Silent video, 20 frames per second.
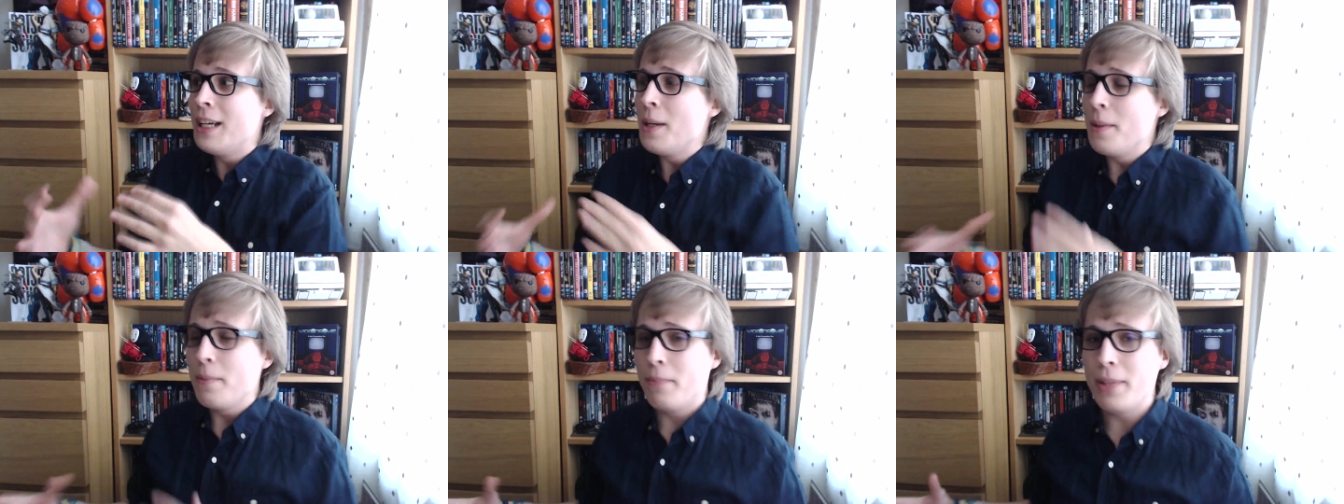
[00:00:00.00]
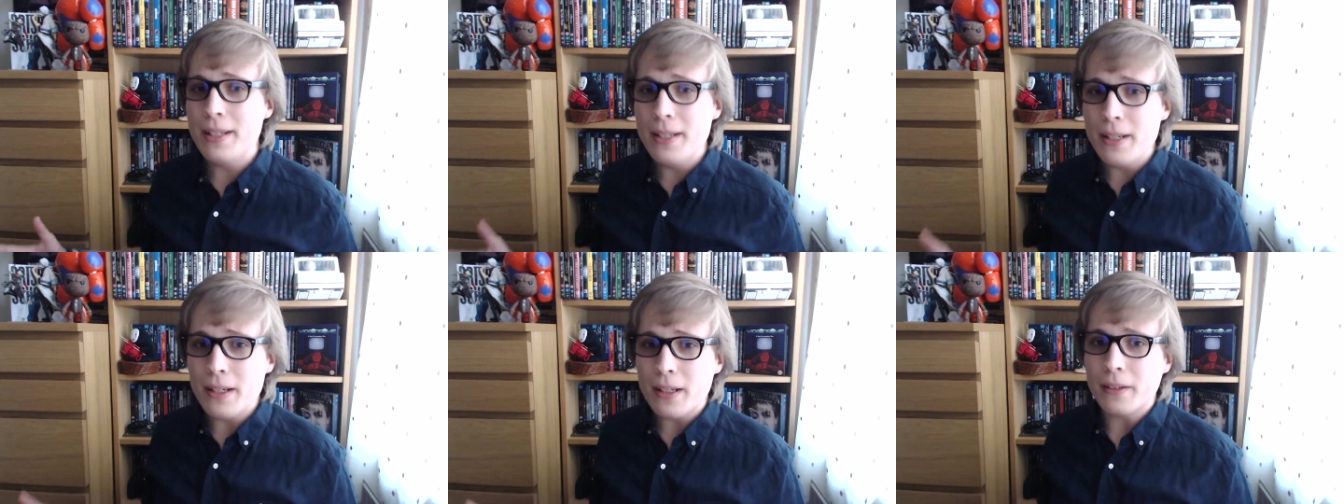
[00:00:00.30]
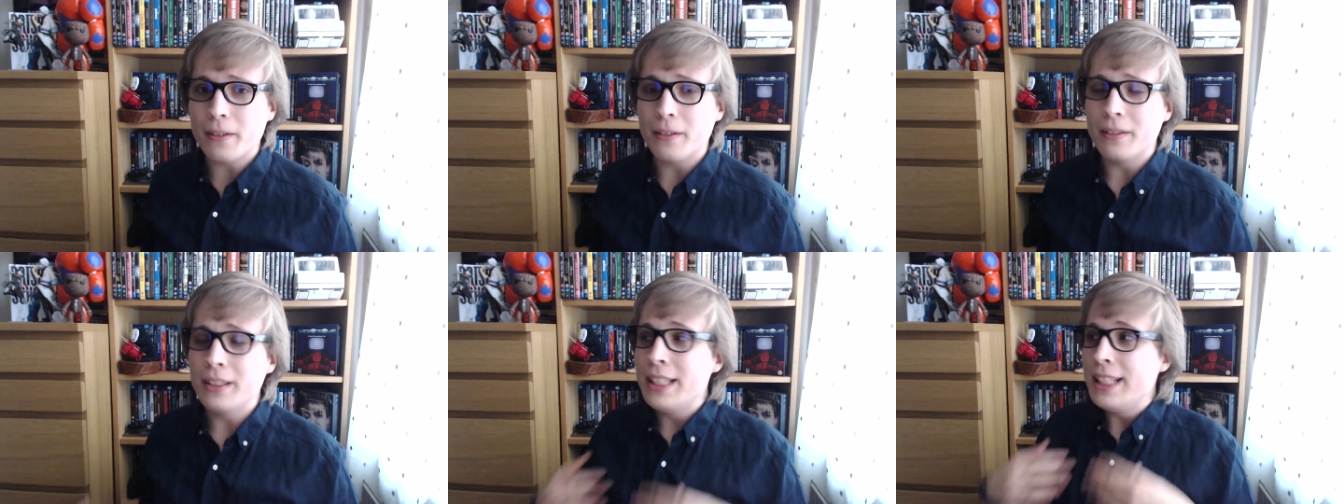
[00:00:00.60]
But no,
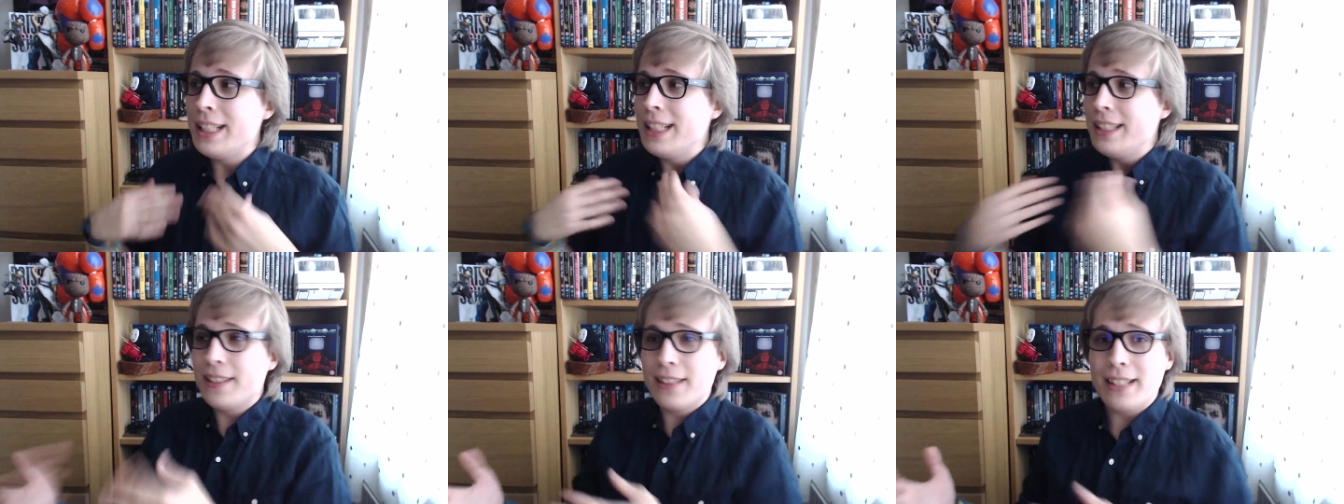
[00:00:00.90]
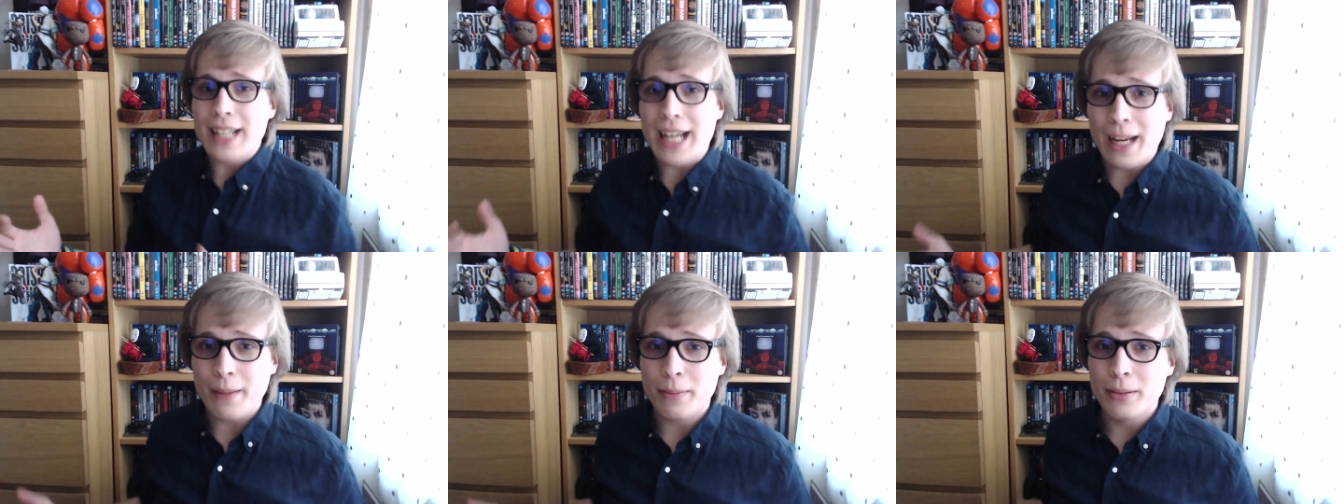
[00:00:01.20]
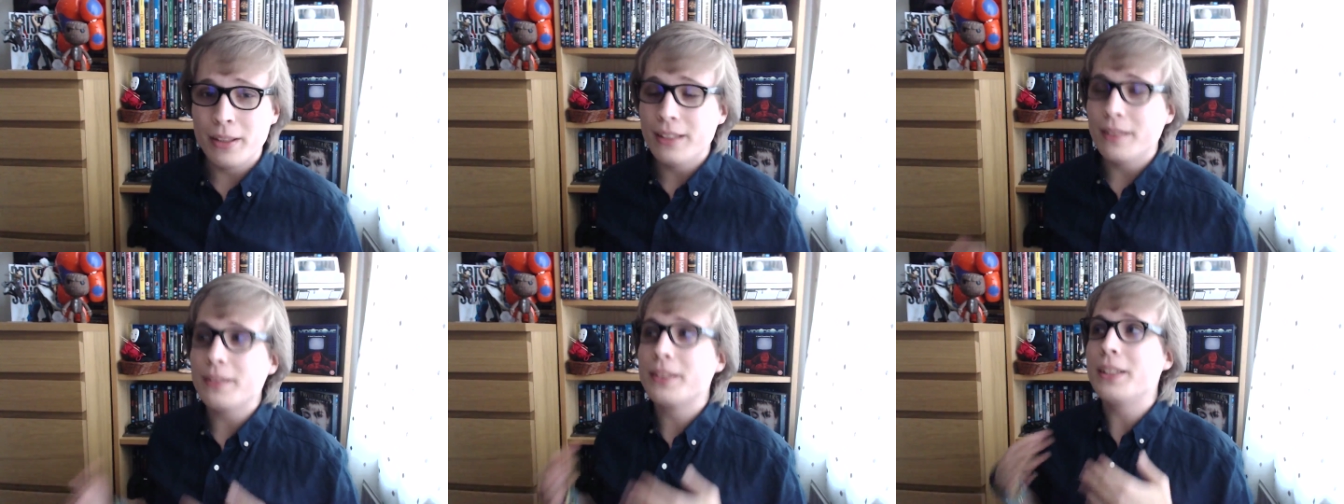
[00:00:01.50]
it doesn't
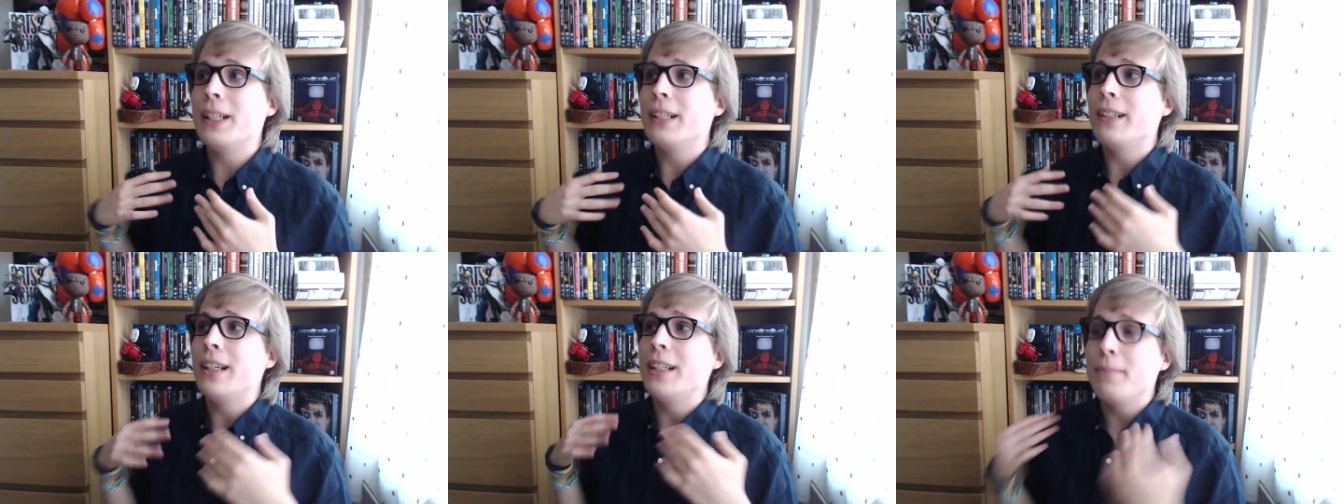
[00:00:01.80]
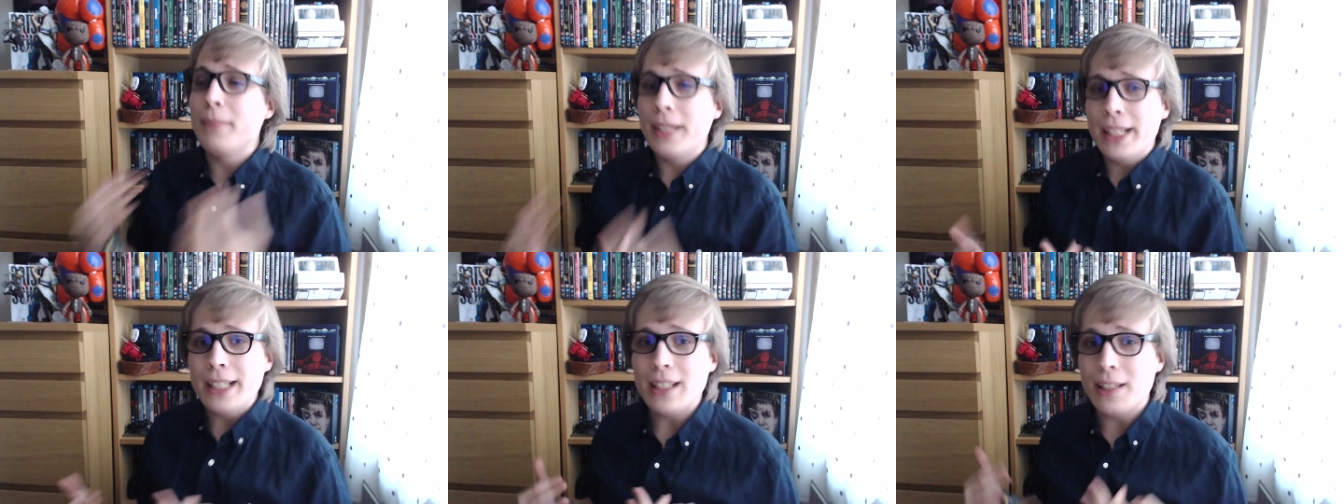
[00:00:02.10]
happen. I was kind of like, mate,